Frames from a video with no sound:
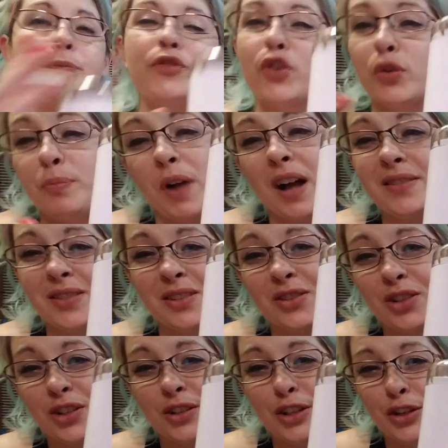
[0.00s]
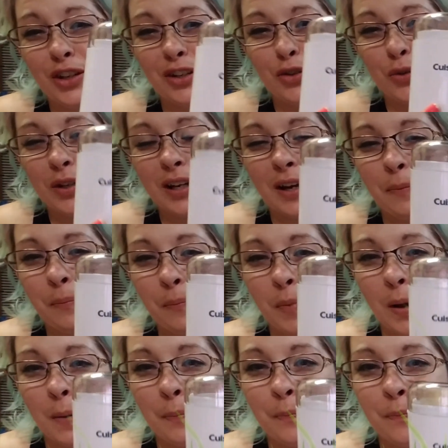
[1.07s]
food processor you could do it in,
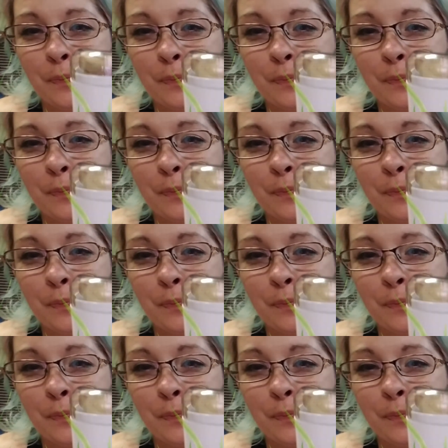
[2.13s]
but